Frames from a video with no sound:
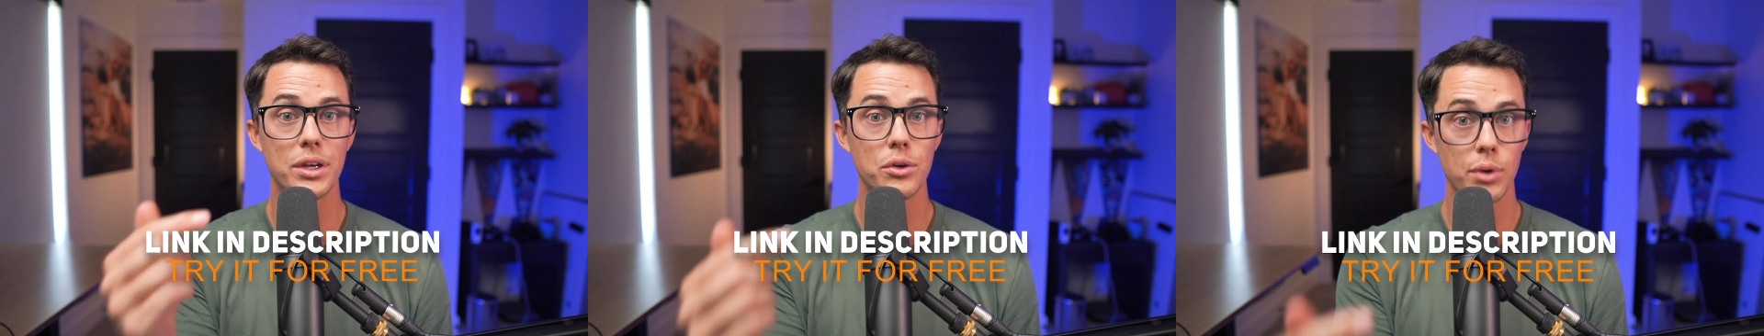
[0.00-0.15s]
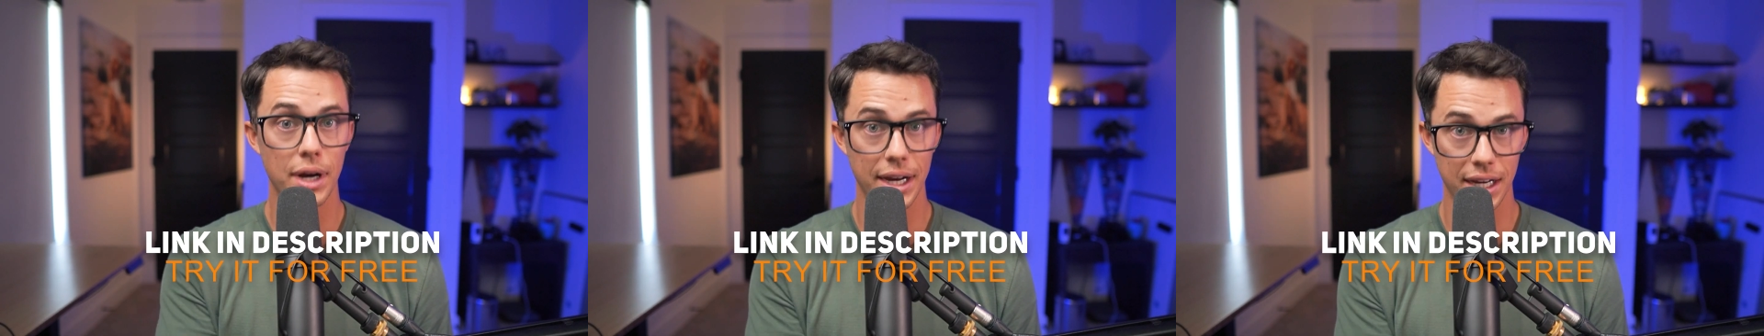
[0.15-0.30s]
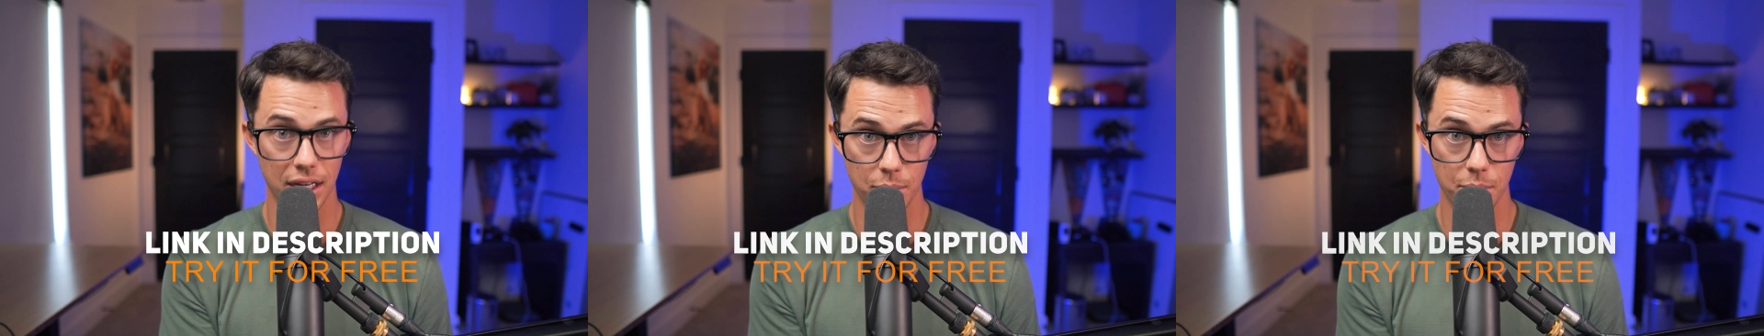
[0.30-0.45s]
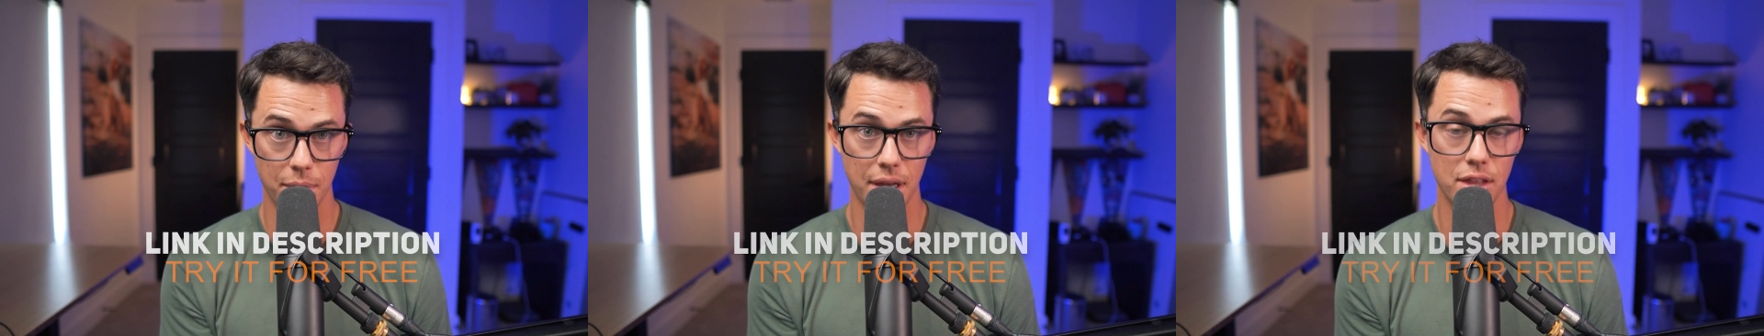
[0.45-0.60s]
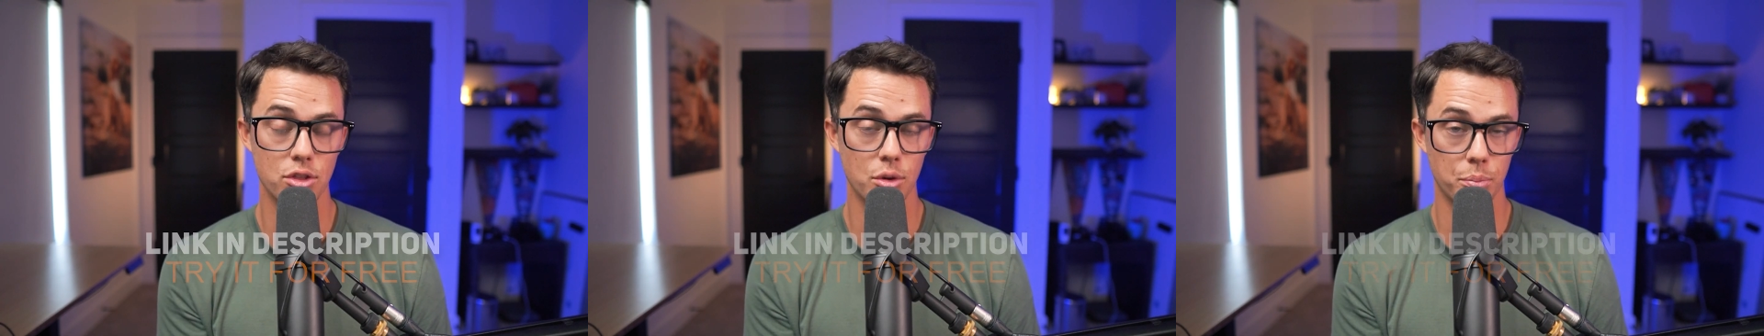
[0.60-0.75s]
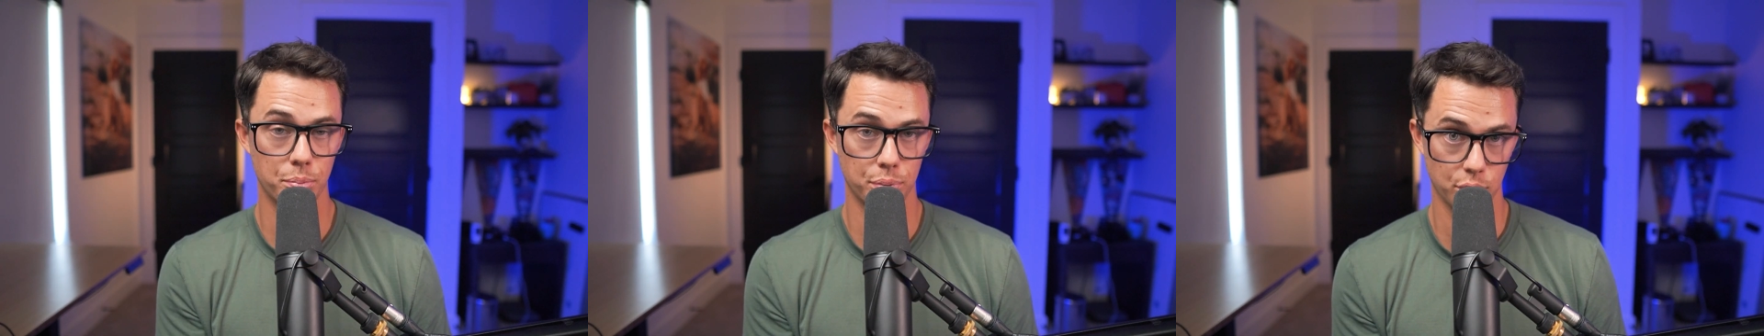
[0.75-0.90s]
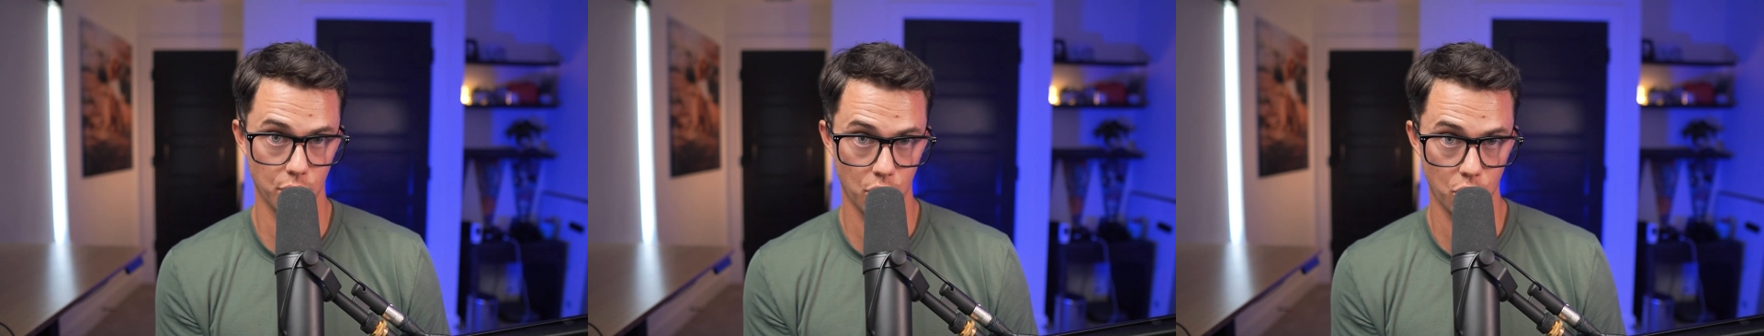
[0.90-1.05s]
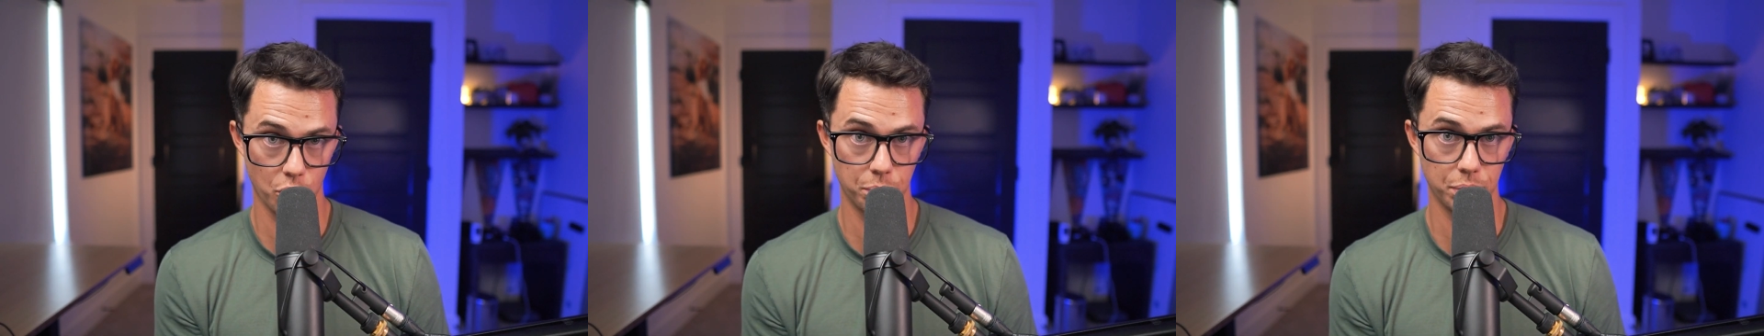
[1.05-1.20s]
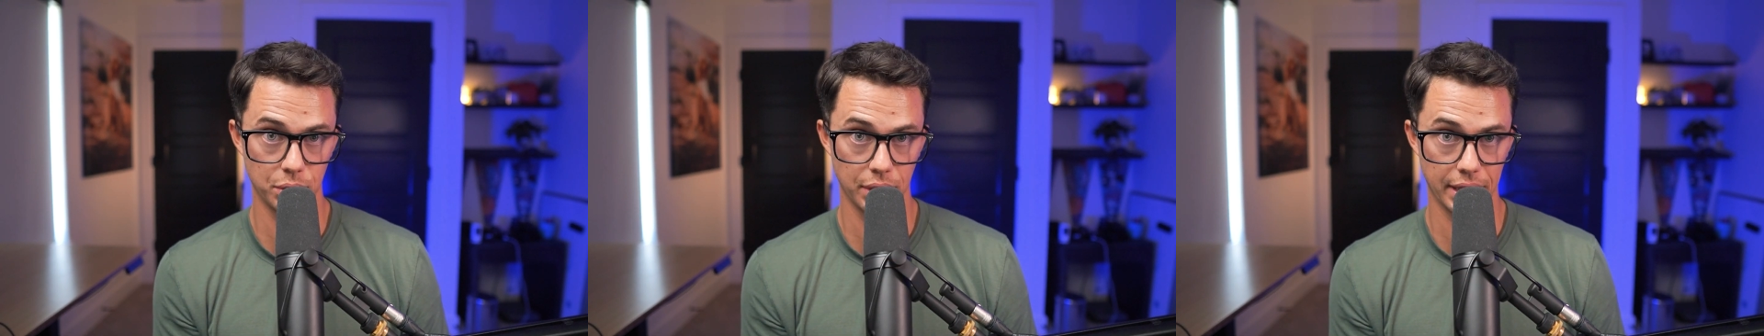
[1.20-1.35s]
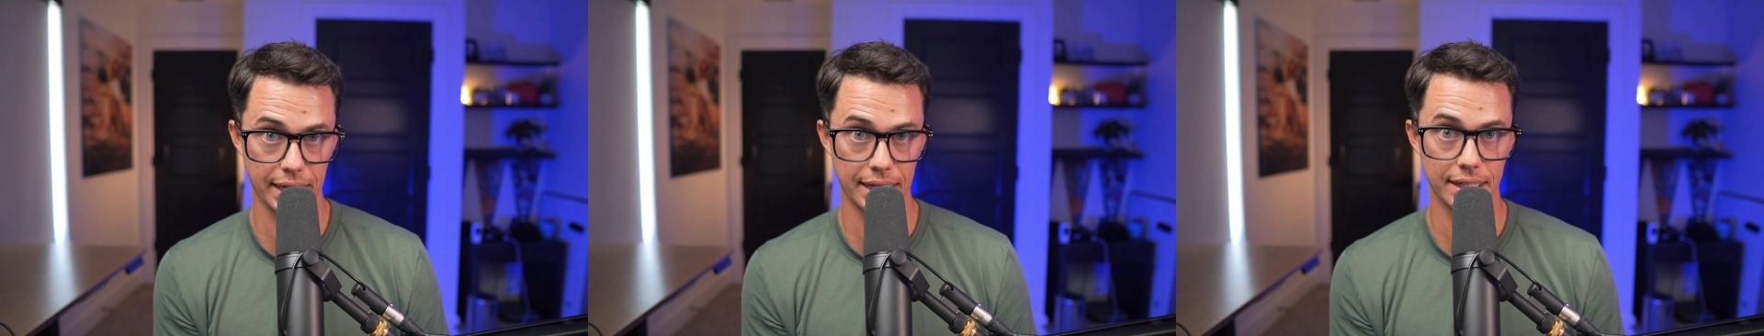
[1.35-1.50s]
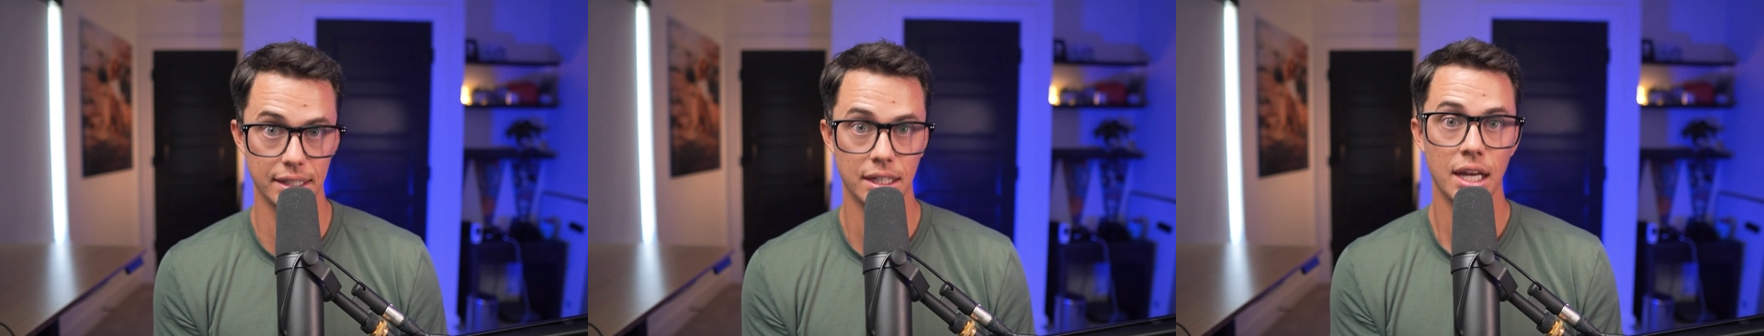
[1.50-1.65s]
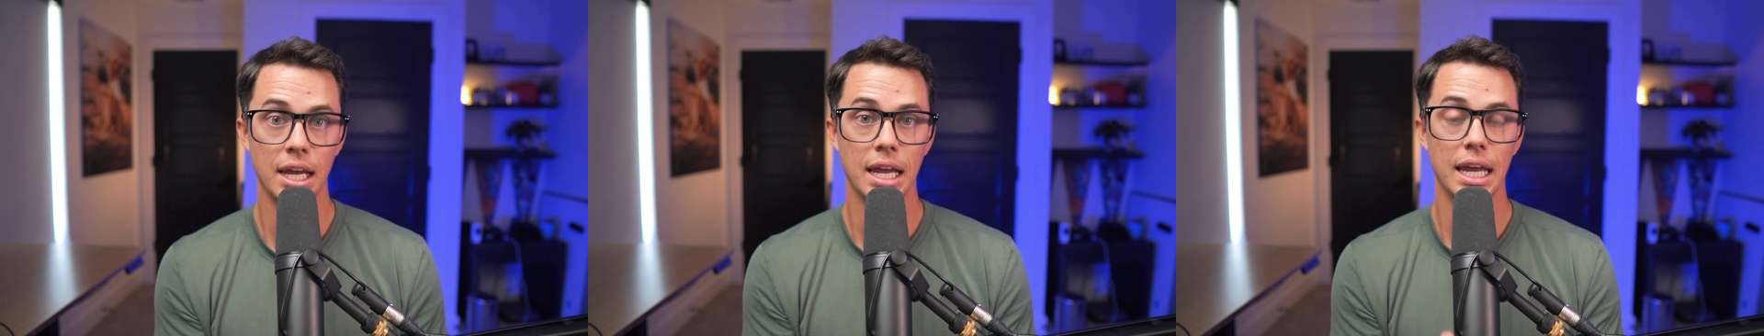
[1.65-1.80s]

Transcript: recommend the pro plan